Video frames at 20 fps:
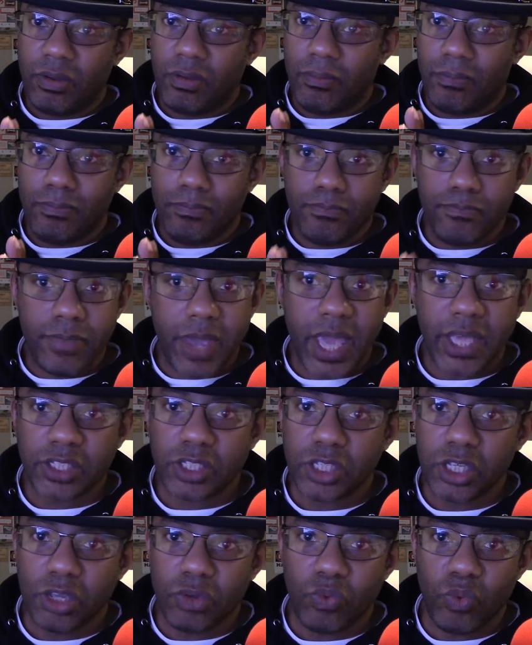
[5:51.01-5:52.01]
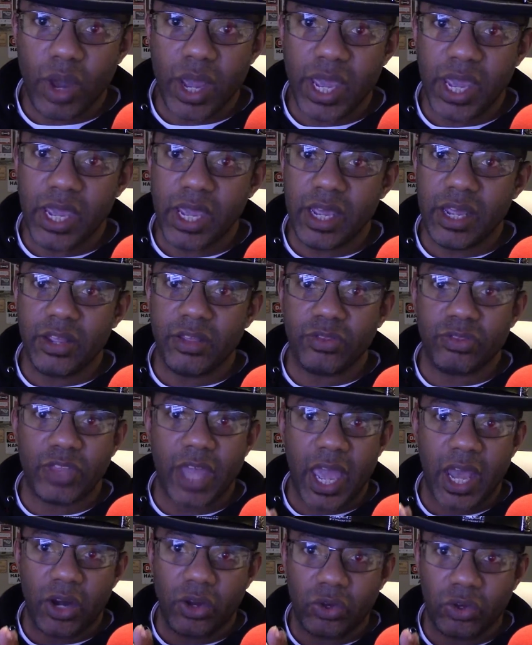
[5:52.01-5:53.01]
messy way
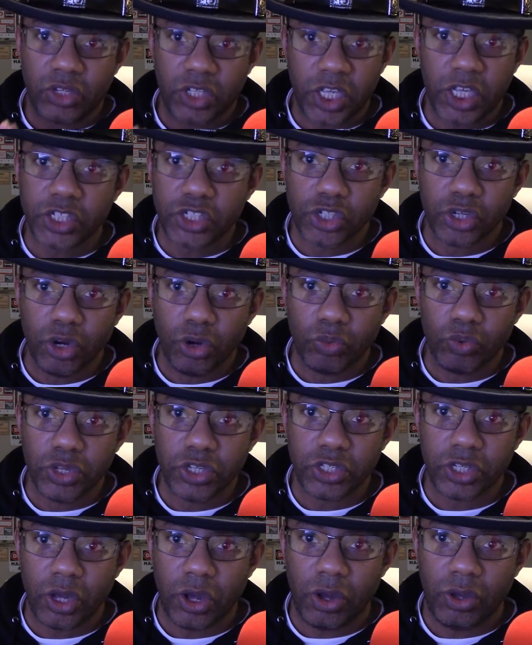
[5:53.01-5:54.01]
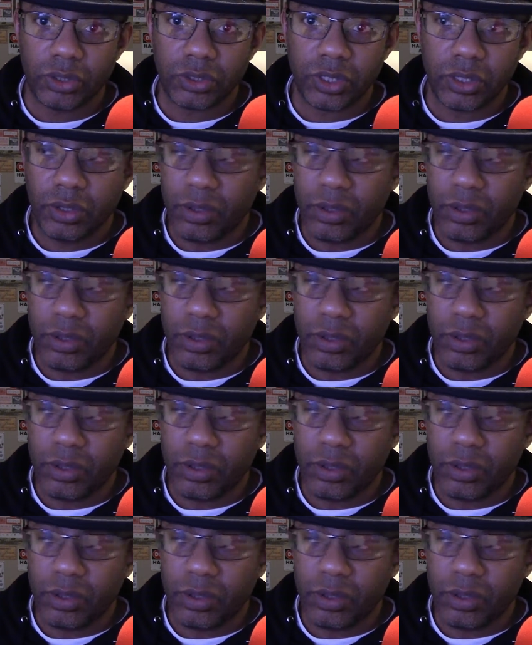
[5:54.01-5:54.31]
that'll get you a result.